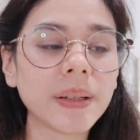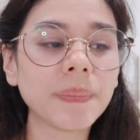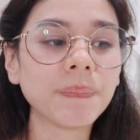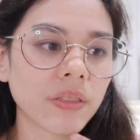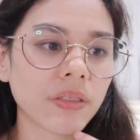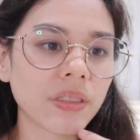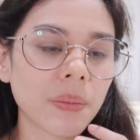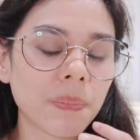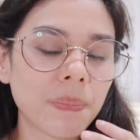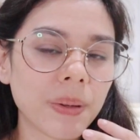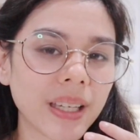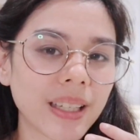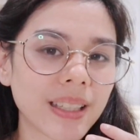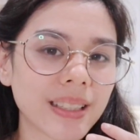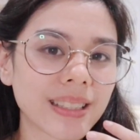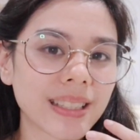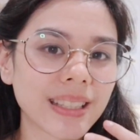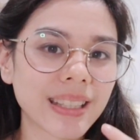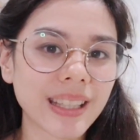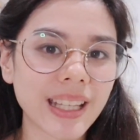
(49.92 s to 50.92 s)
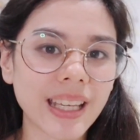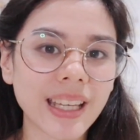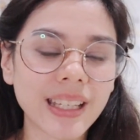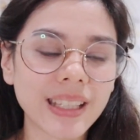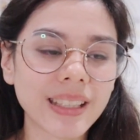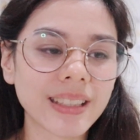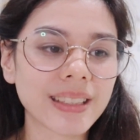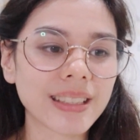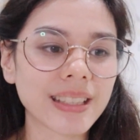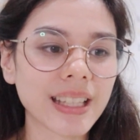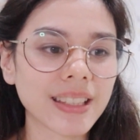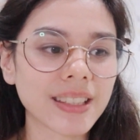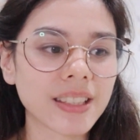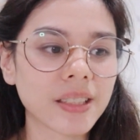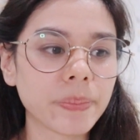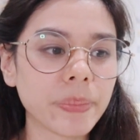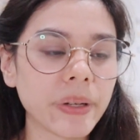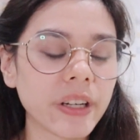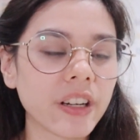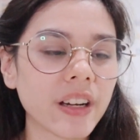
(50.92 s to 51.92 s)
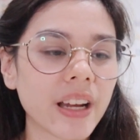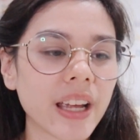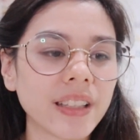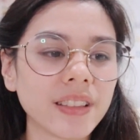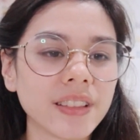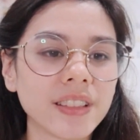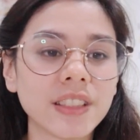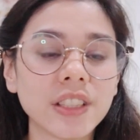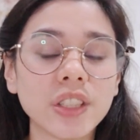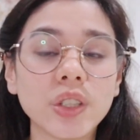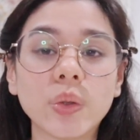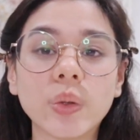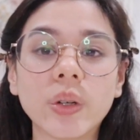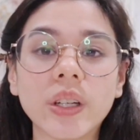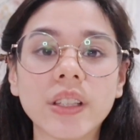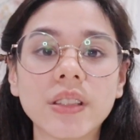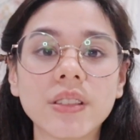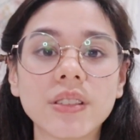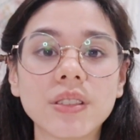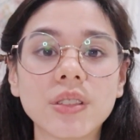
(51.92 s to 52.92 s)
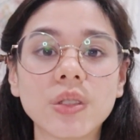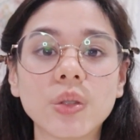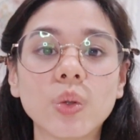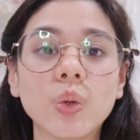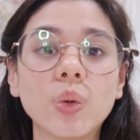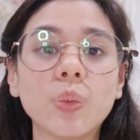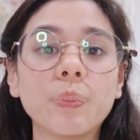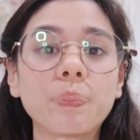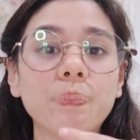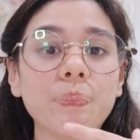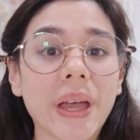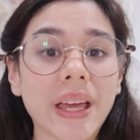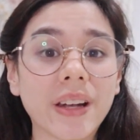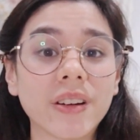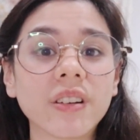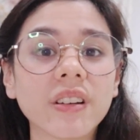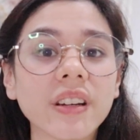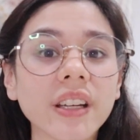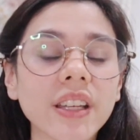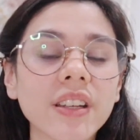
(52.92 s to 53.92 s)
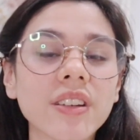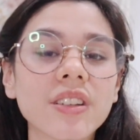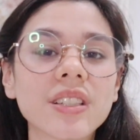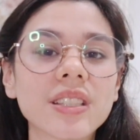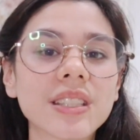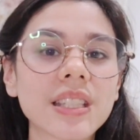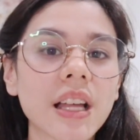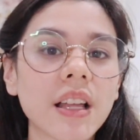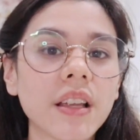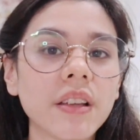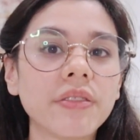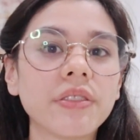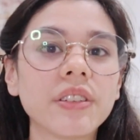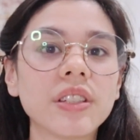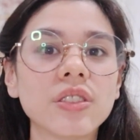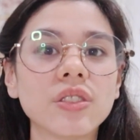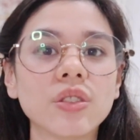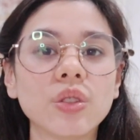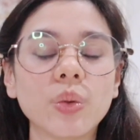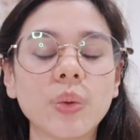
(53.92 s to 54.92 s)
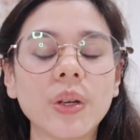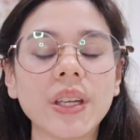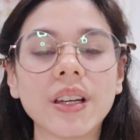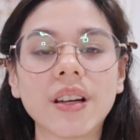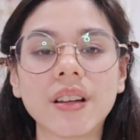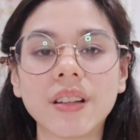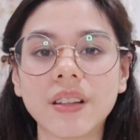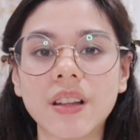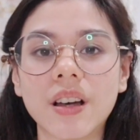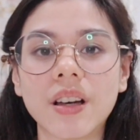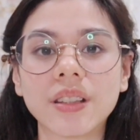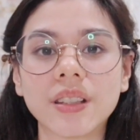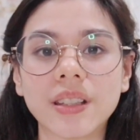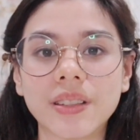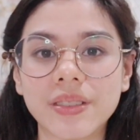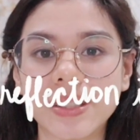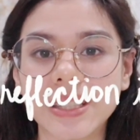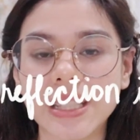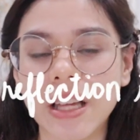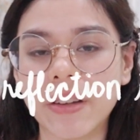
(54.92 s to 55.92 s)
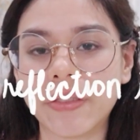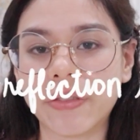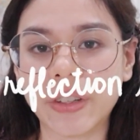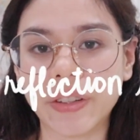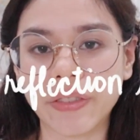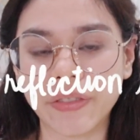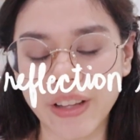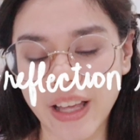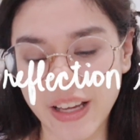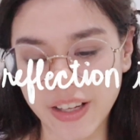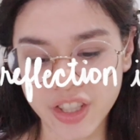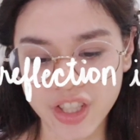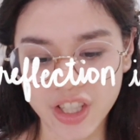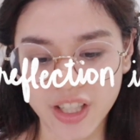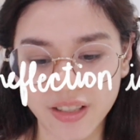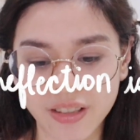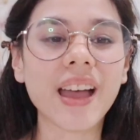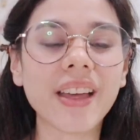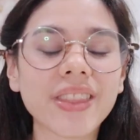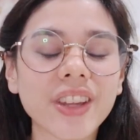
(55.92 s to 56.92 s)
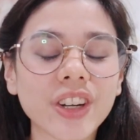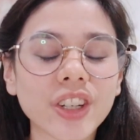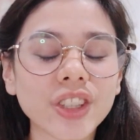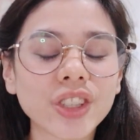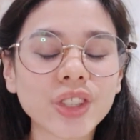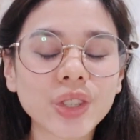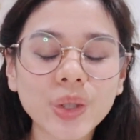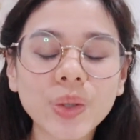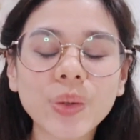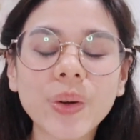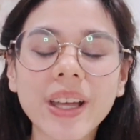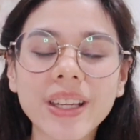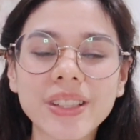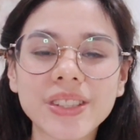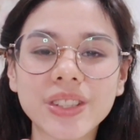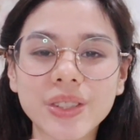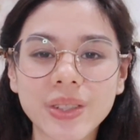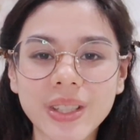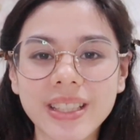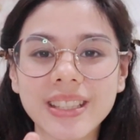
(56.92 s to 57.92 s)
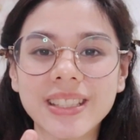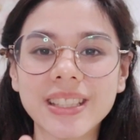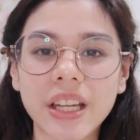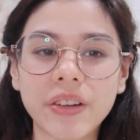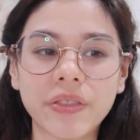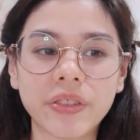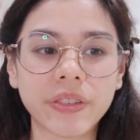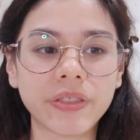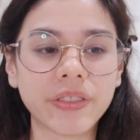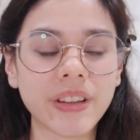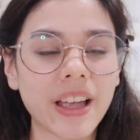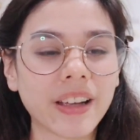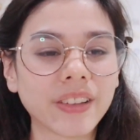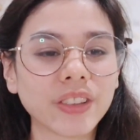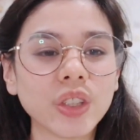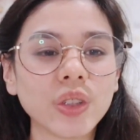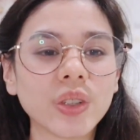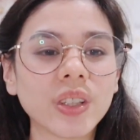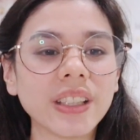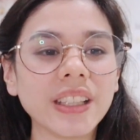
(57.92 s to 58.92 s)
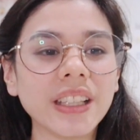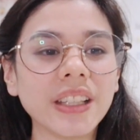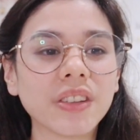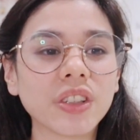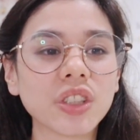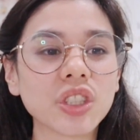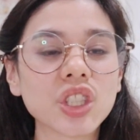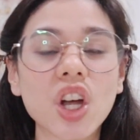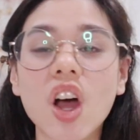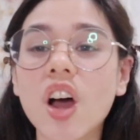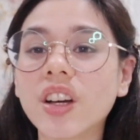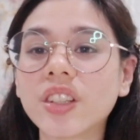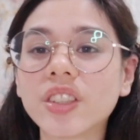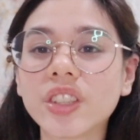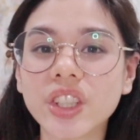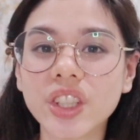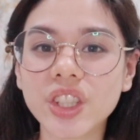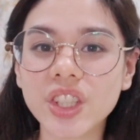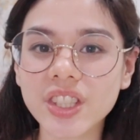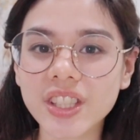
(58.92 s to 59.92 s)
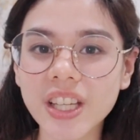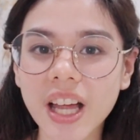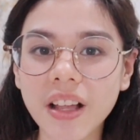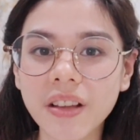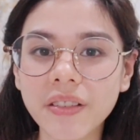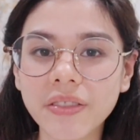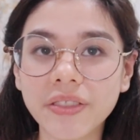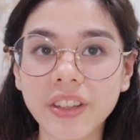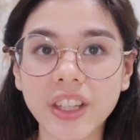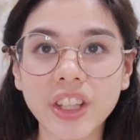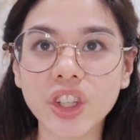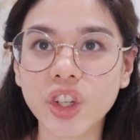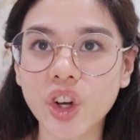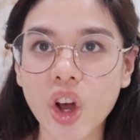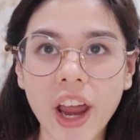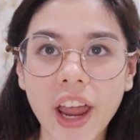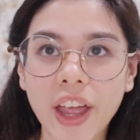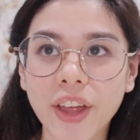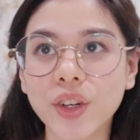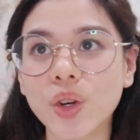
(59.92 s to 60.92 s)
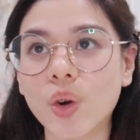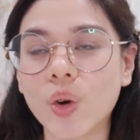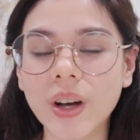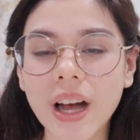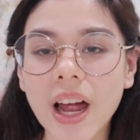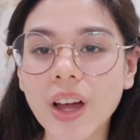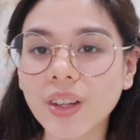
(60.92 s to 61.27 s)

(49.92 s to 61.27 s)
One of the biggest things that spearheads you into bettering yourself is doing a lot of self-reflection. And there are two ways you can self-reflect. You can either talk to yourself in your head or